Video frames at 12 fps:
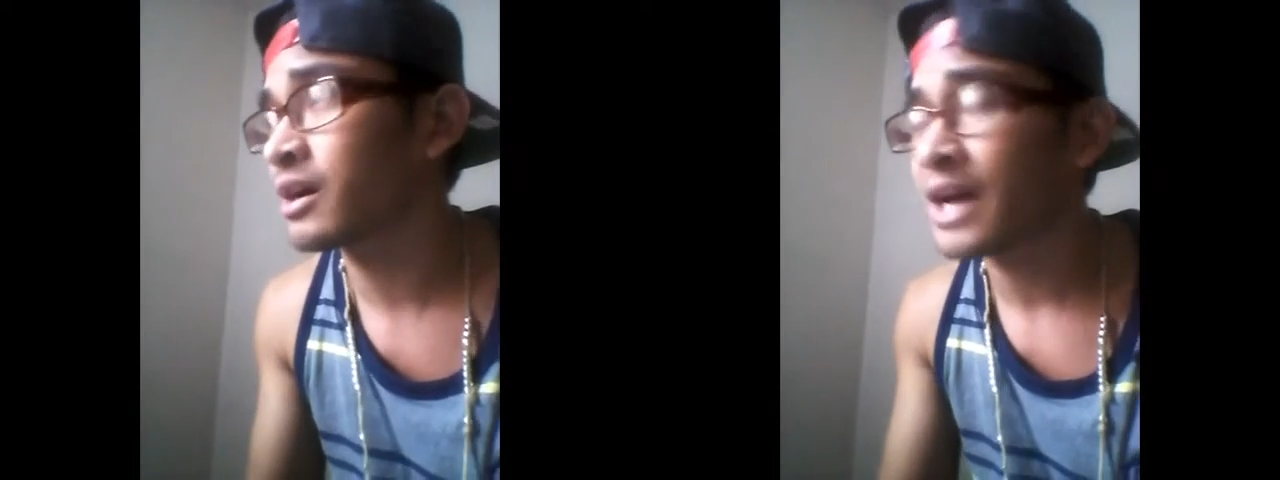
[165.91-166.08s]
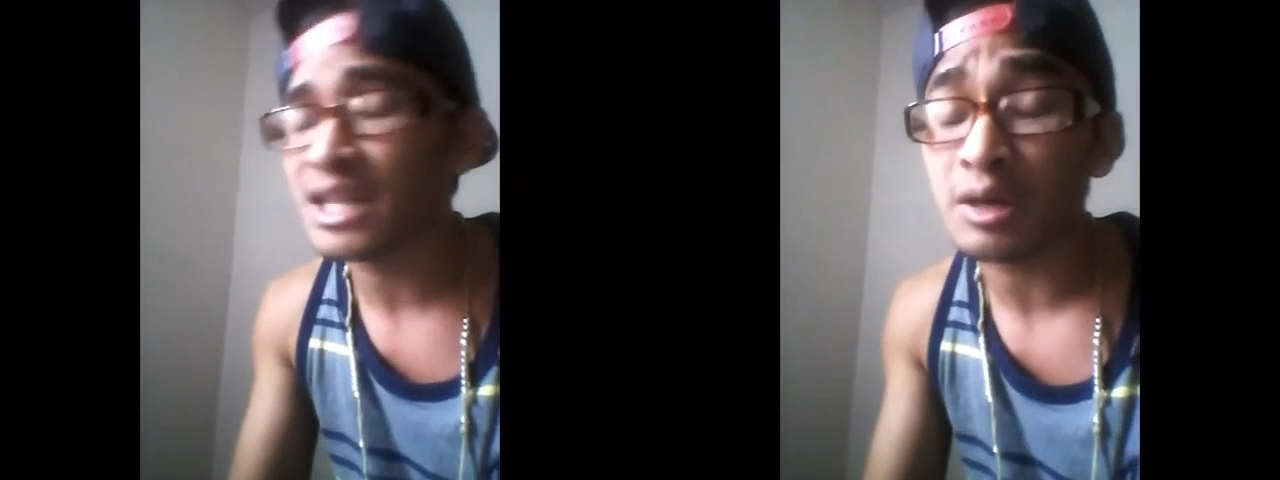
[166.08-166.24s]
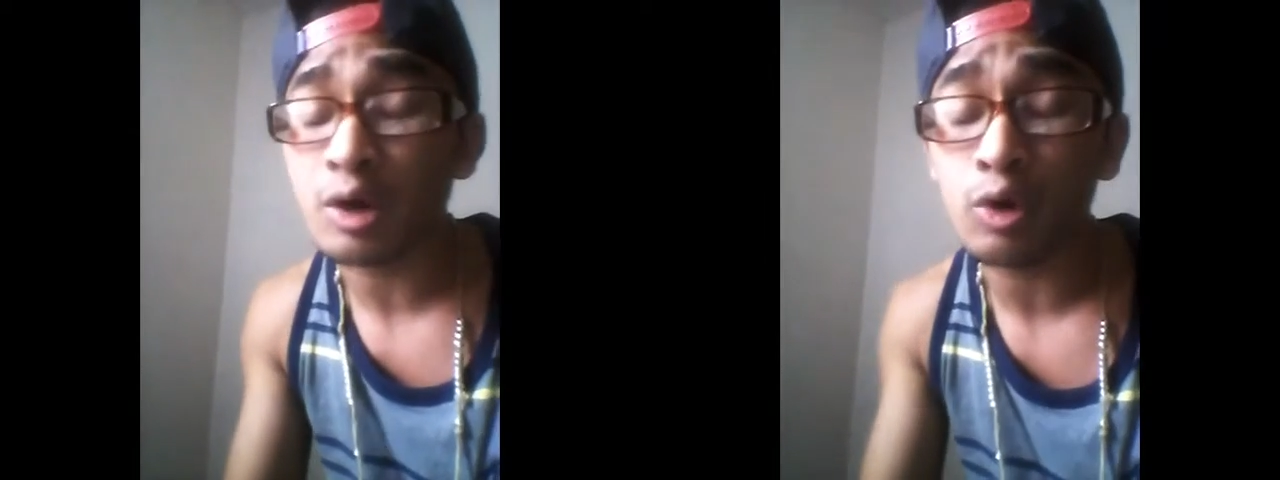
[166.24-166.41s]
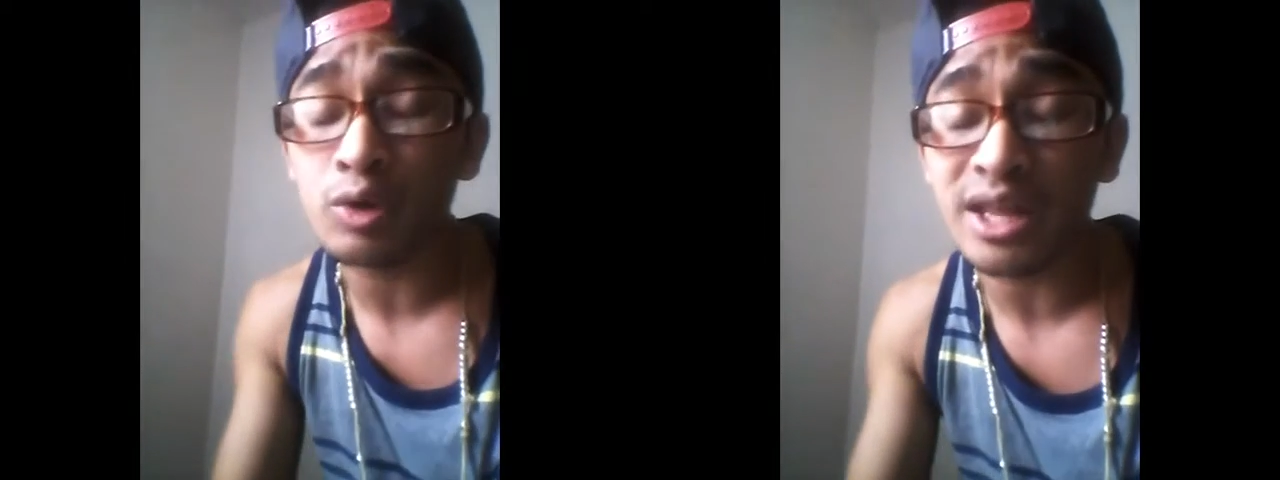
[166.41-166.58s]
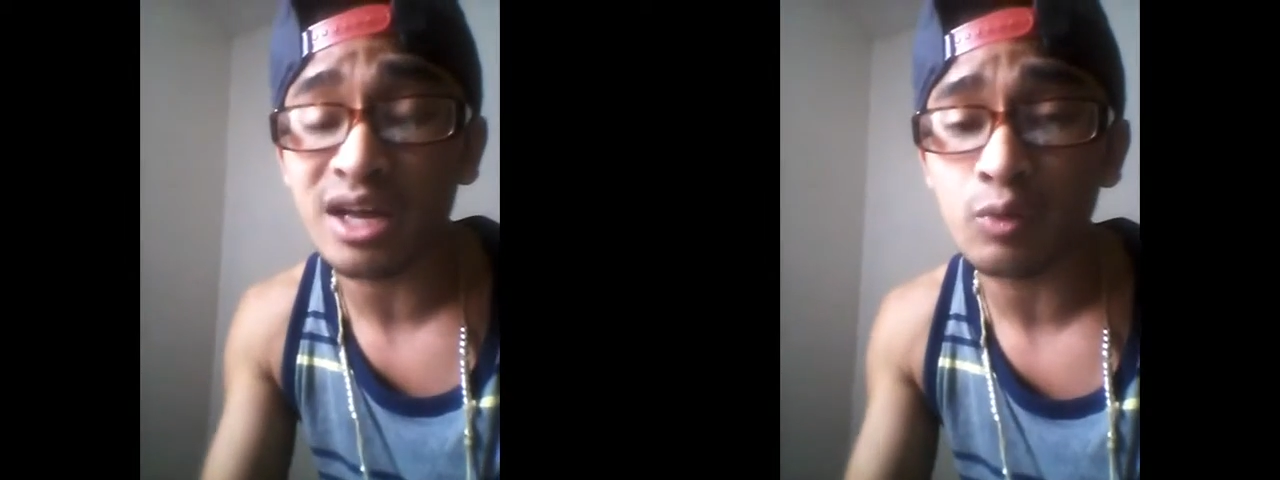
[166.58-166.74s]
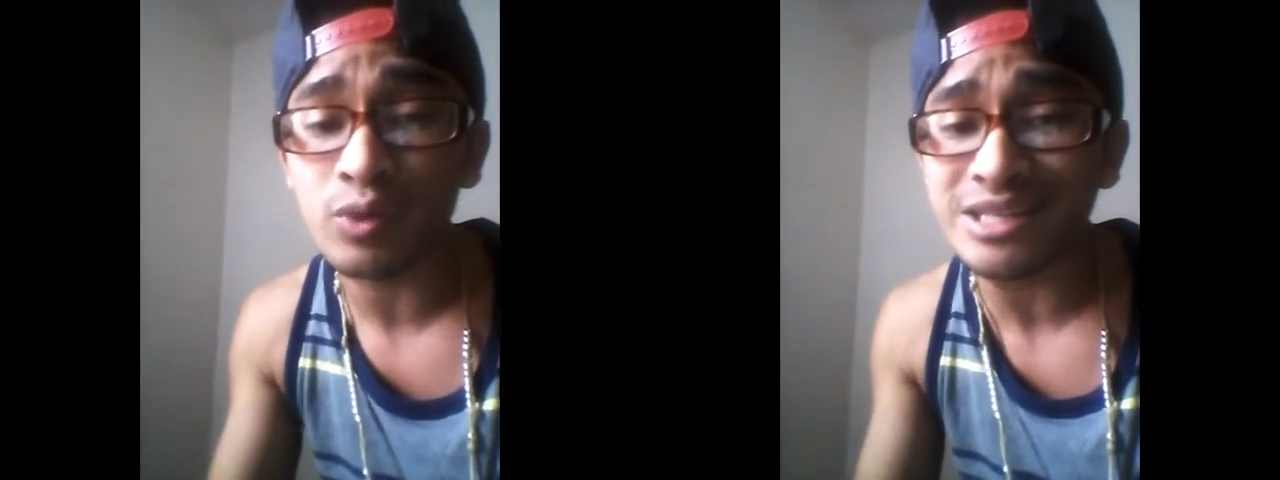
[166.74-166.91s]
and I go
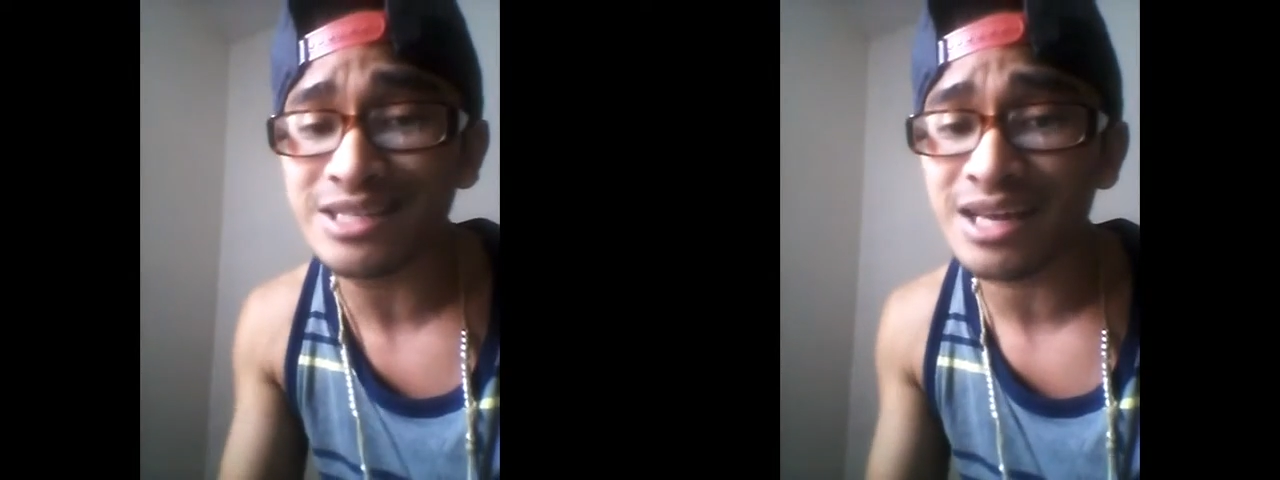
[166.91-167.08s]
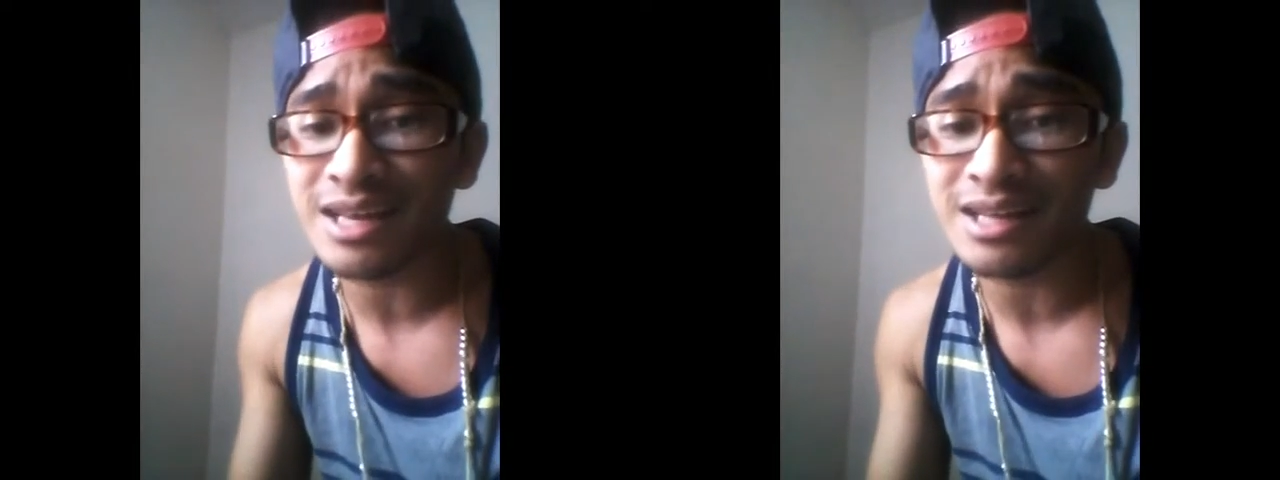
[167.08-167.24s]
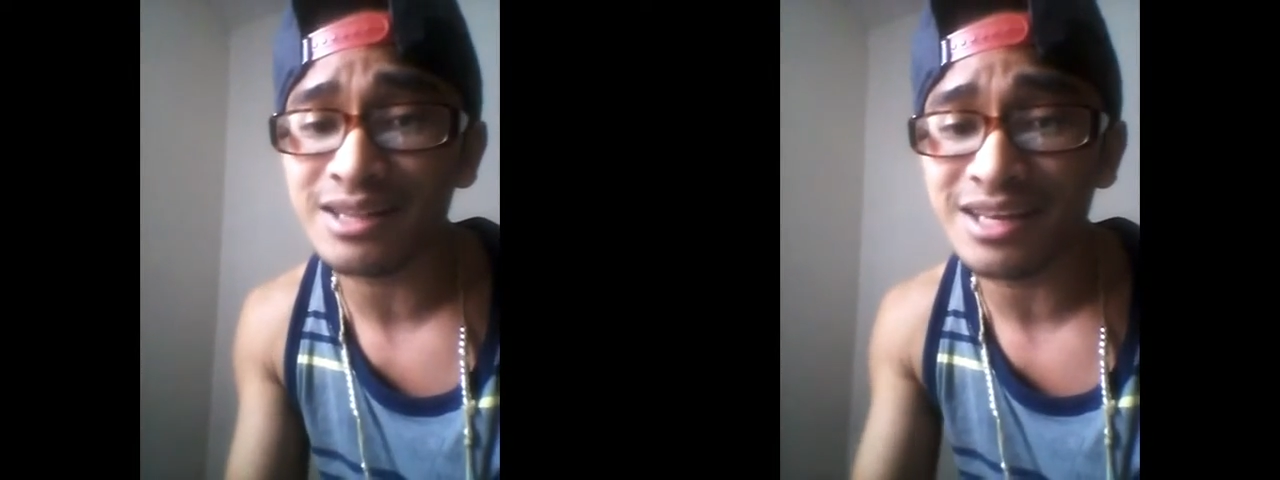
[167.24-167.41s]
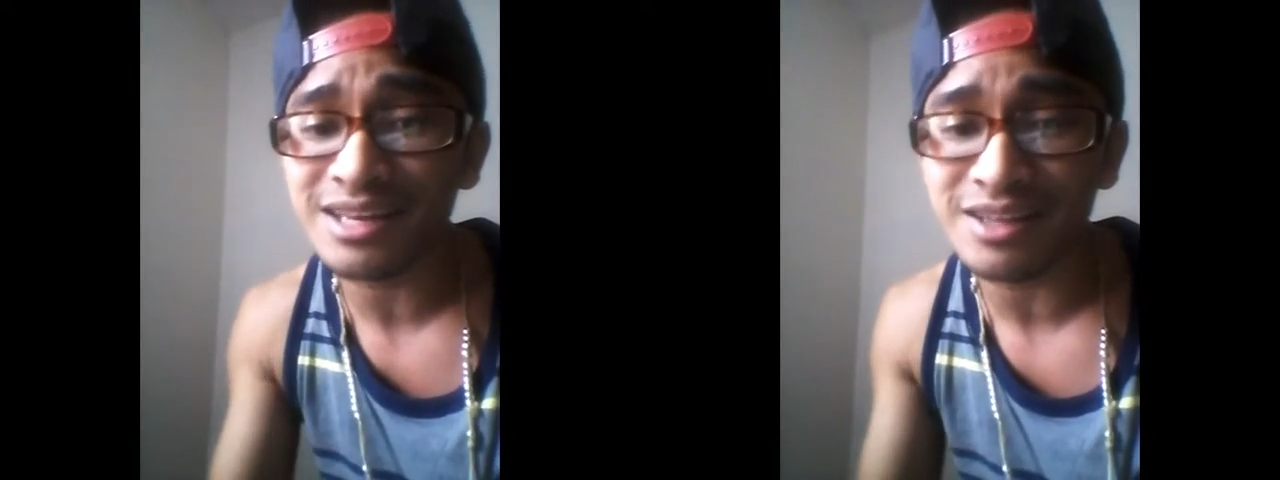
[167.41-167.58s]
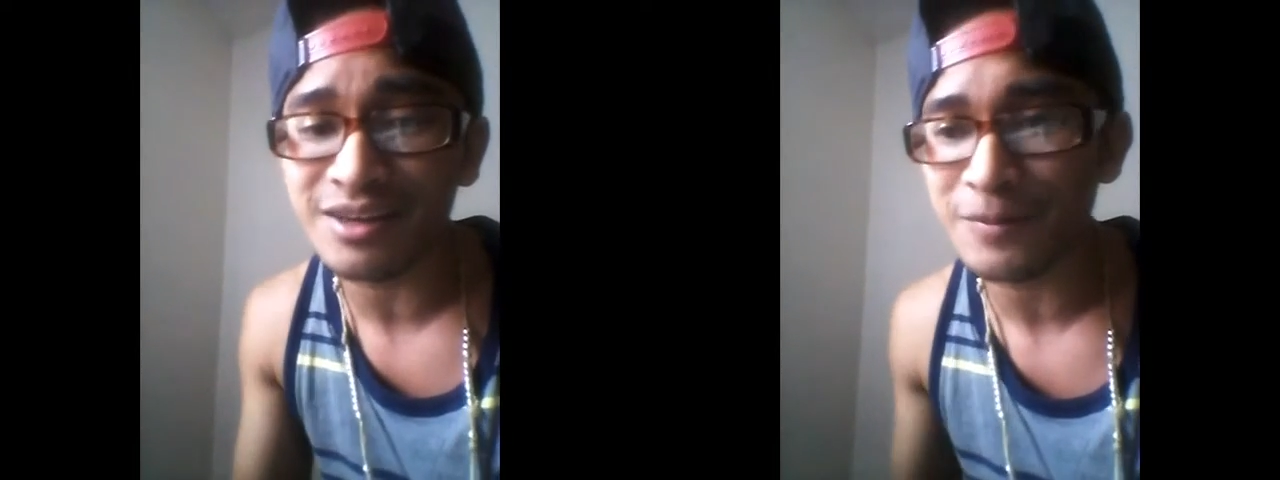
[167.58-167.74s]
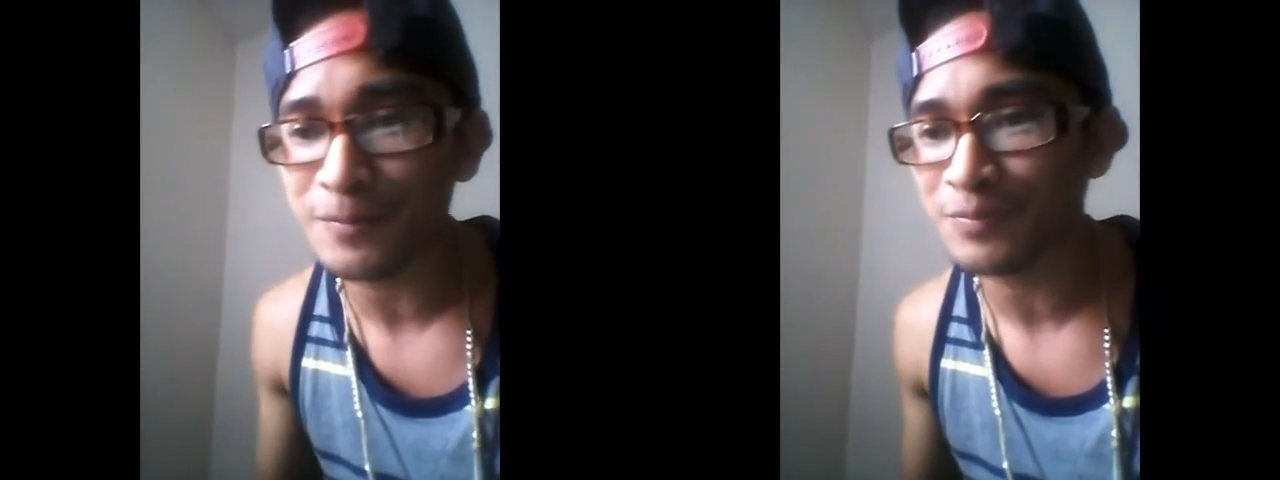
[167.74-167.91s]
like a weasel like a
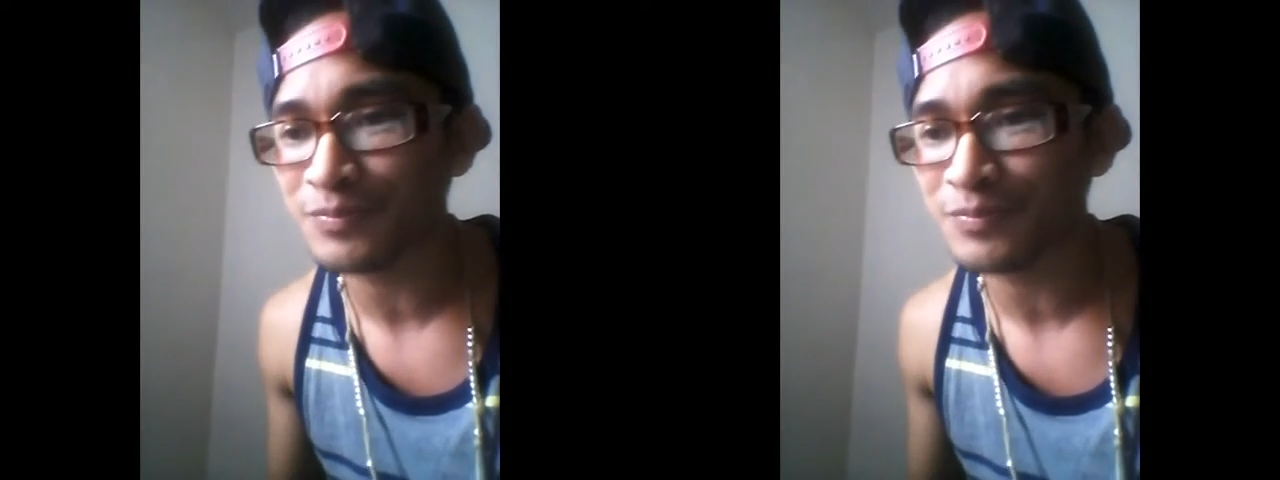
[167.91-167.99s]
needle.